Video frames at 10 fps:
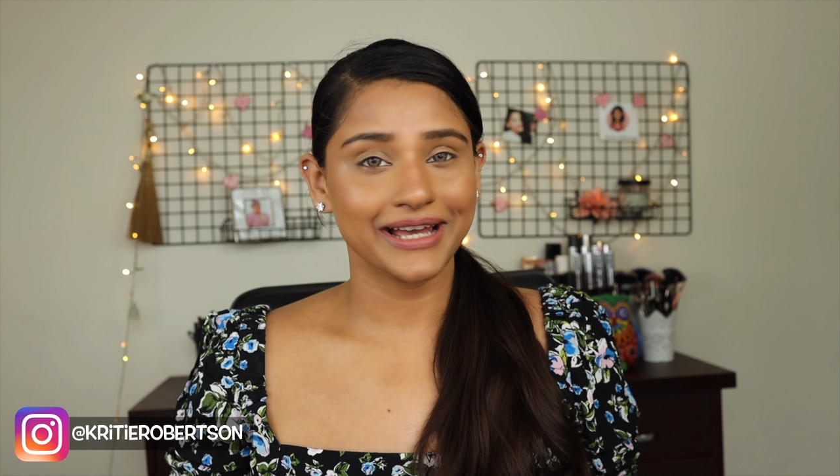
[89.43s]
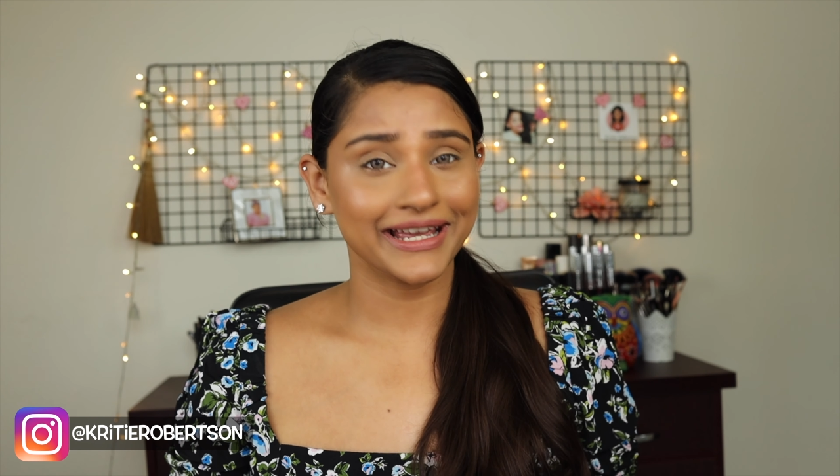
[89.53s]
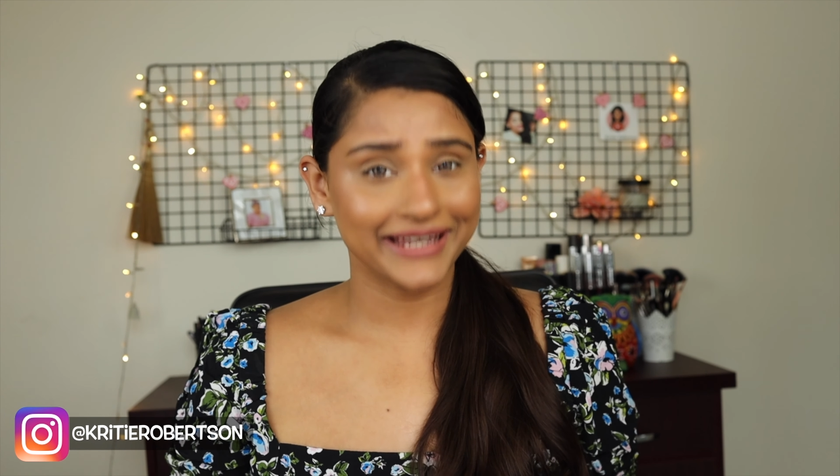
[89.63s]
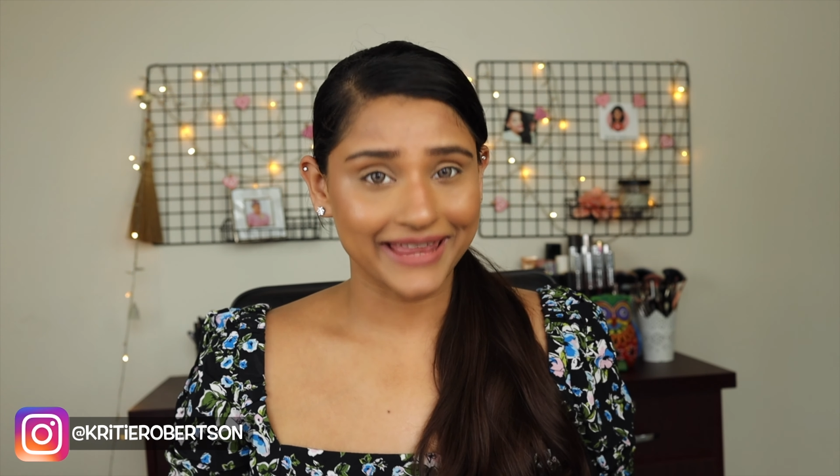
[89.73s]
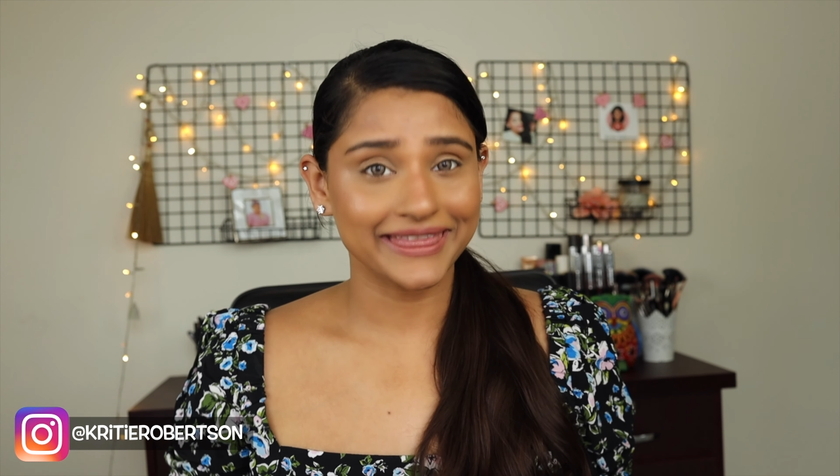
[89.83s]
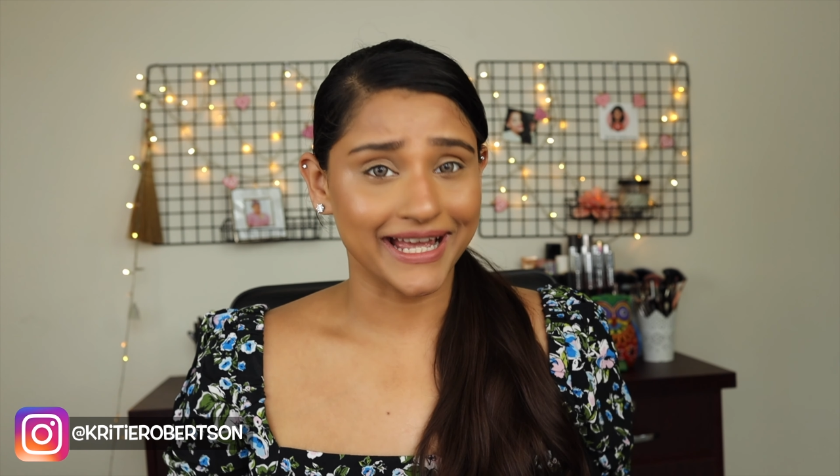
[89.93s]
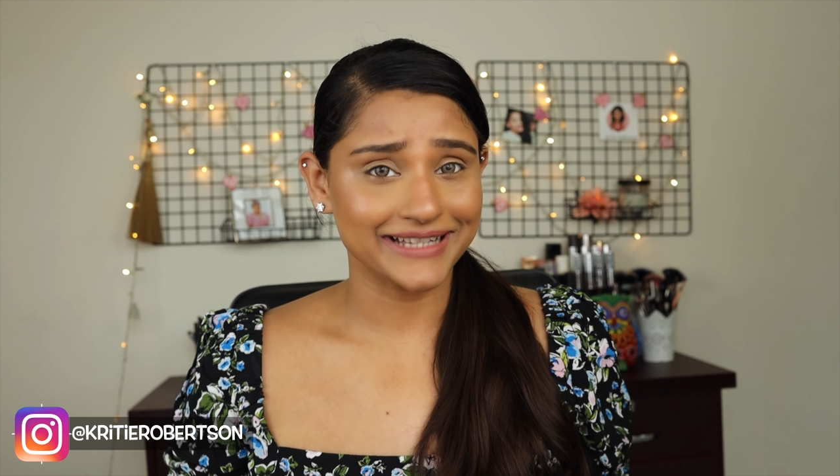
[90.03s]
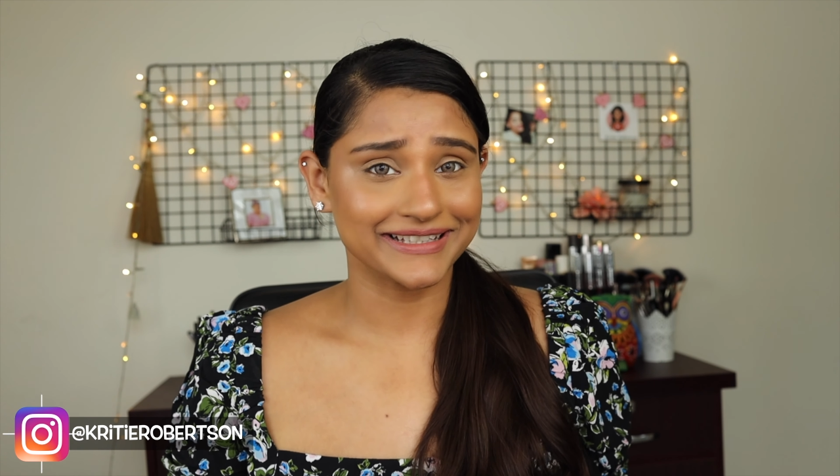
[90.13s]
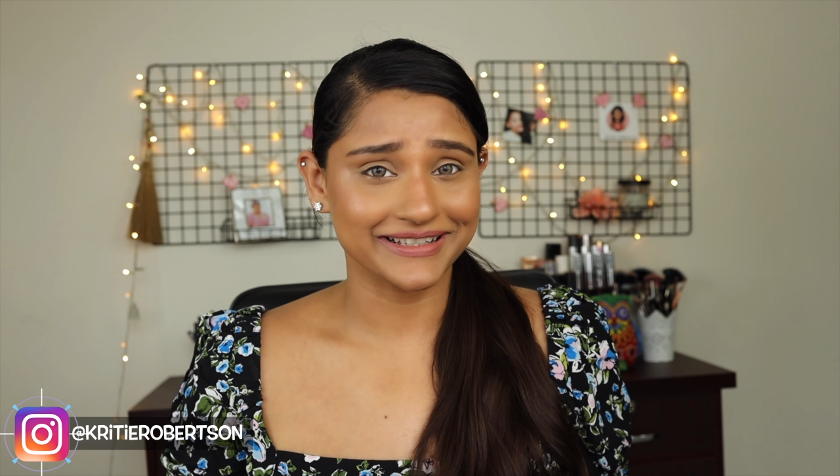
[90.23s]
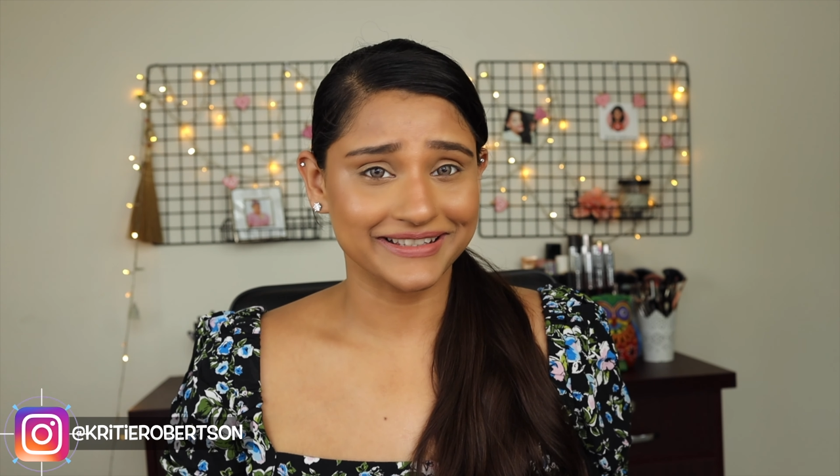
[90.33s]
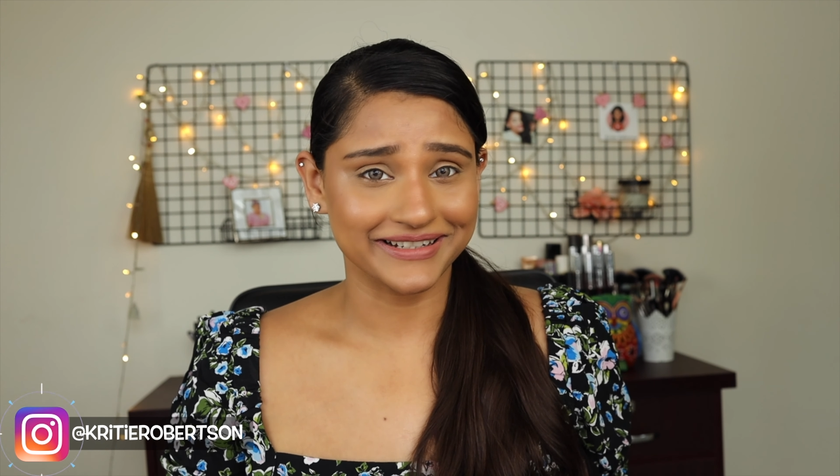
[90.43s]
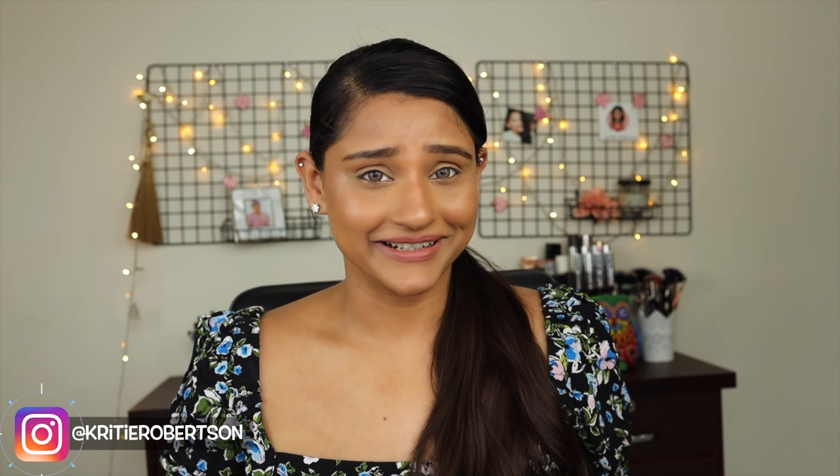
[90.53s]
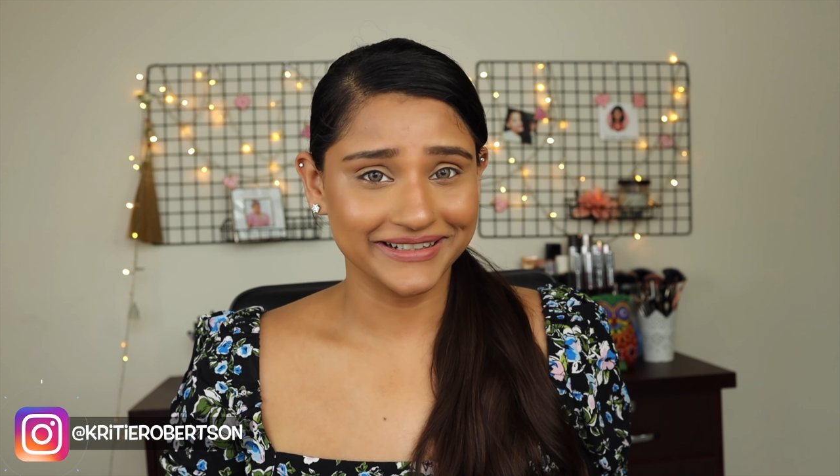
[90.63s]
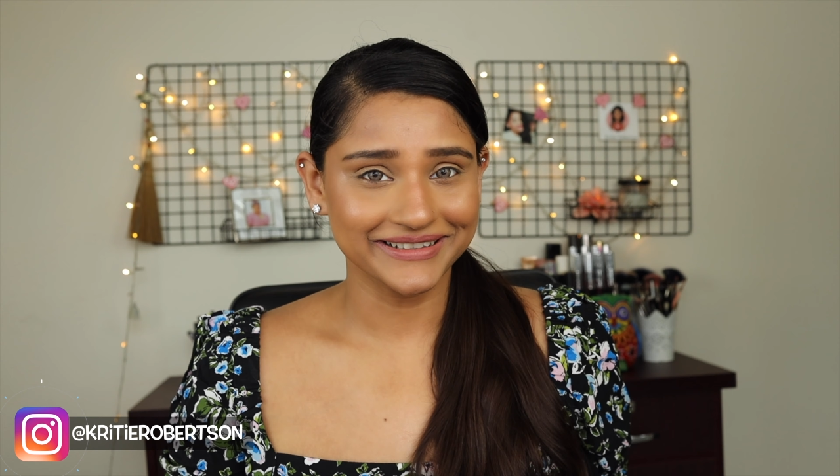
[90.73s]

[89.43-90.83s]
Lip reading: I get that, sister.